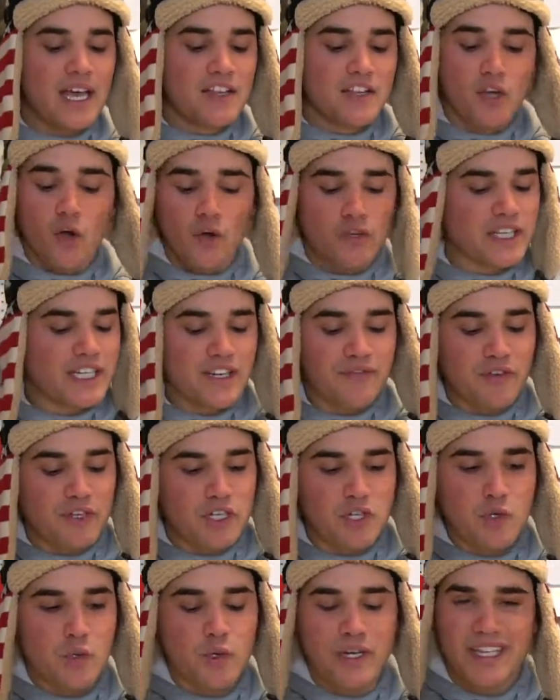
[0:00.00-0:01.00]
The only
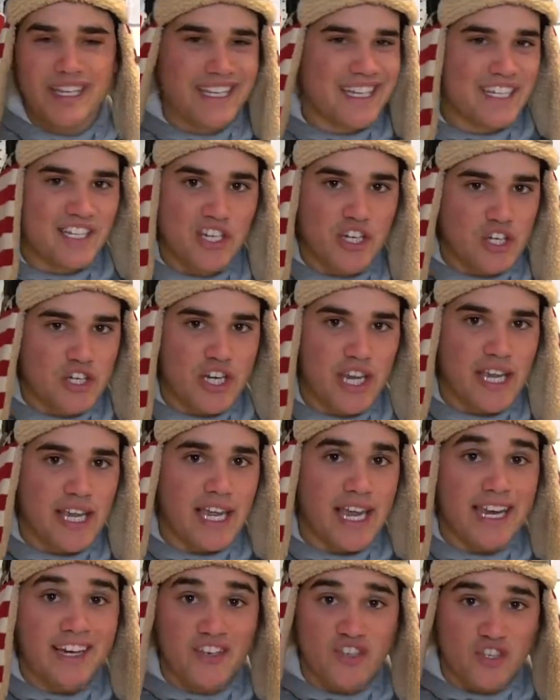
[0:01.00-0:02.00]
difference between this and a shaky
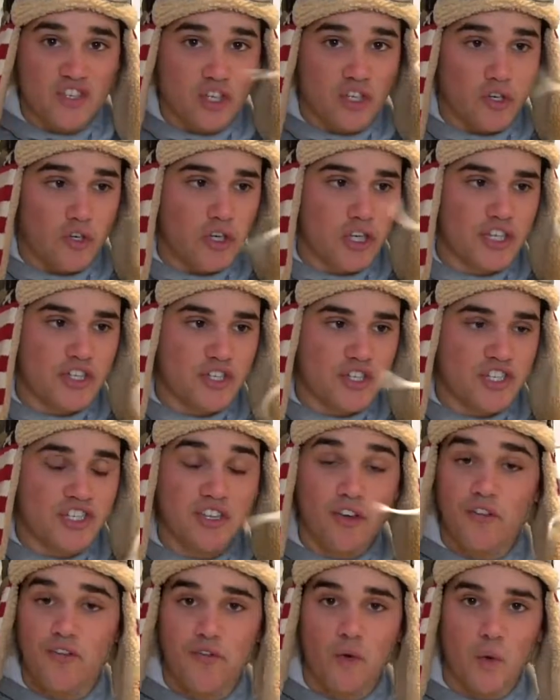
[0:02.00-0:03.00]
head is literally just
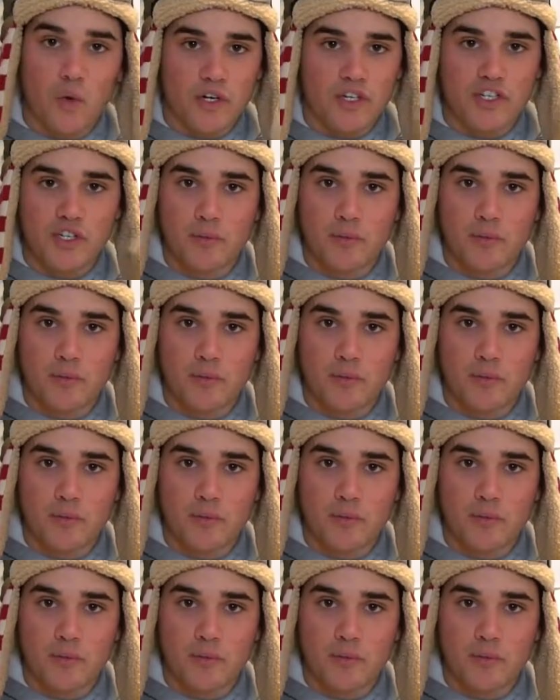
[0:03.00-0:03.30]
the forage,